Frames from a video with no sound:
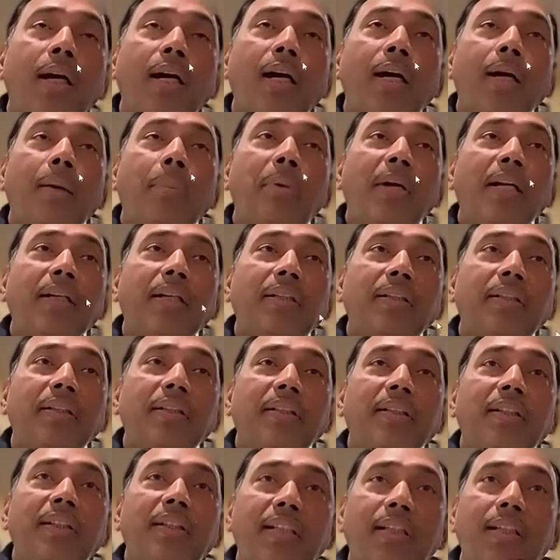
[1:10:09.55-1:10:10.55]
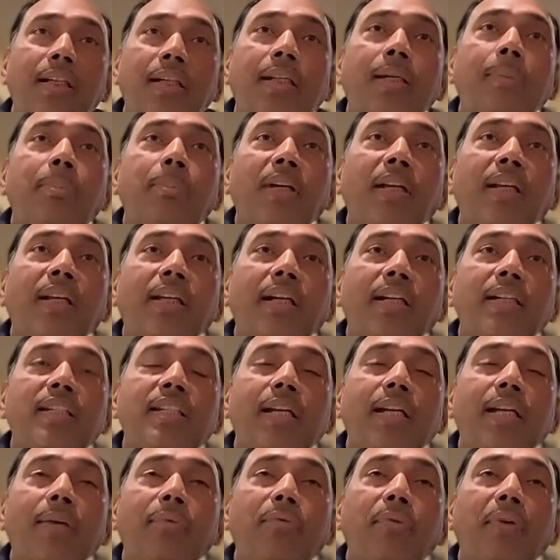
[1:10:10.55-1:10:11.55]
uh, but in the deep learning
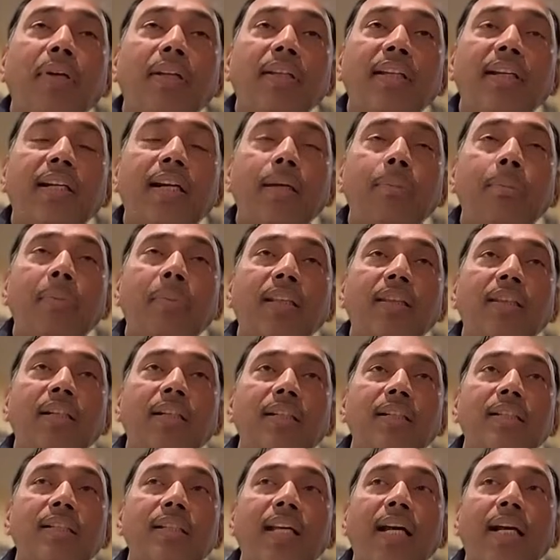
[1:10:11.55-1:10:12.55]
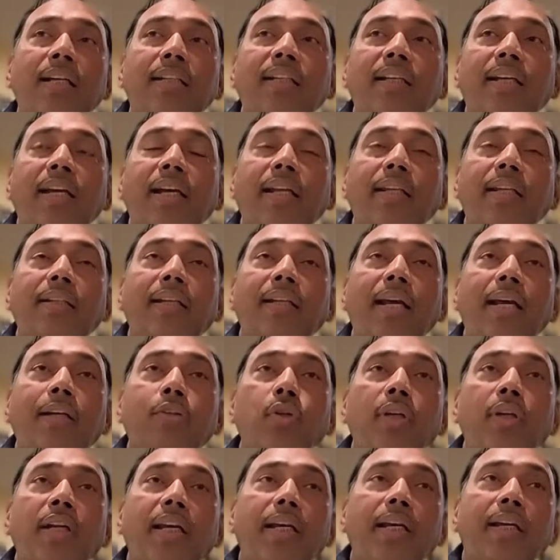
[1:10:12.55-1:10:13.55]
itself there are methods that can
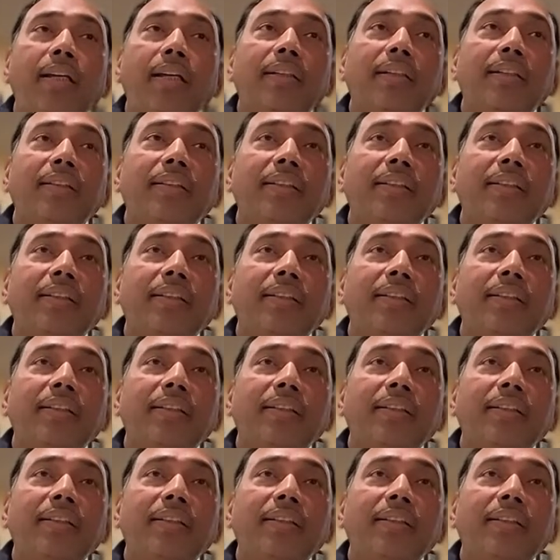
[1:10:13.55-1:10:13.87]
actually